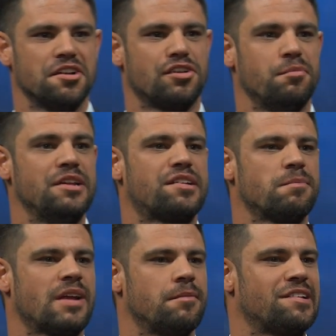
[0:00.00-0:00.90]
So, I mean,
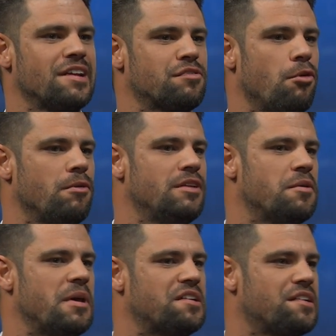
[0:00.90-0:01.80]
sometimes things won't
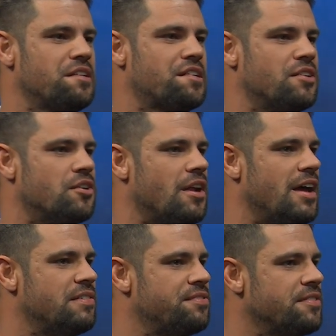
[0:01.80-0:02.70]
even make sense in your
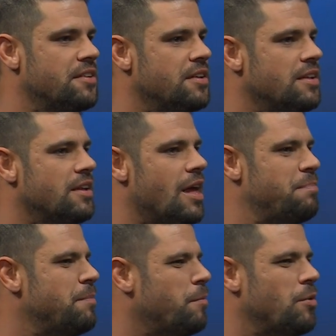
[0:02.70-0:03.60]
life.
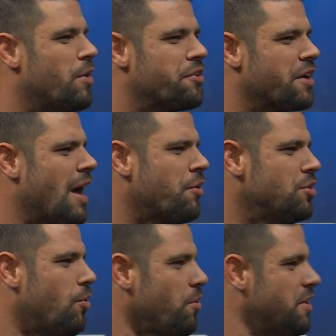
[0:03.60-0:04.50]
And people be wondering, how are
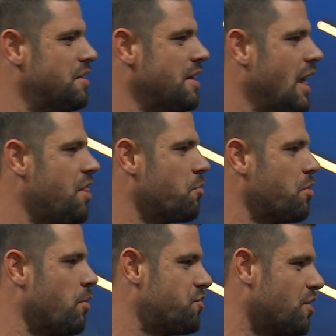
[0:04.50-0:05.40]
you holding it together
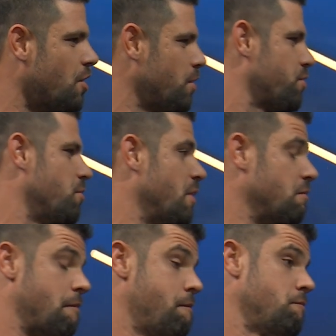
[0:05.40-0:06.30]
with what you're going through?
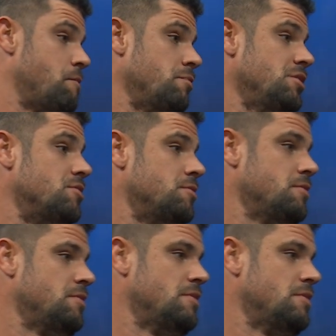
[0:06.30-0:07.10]
But like, well, I don't know either.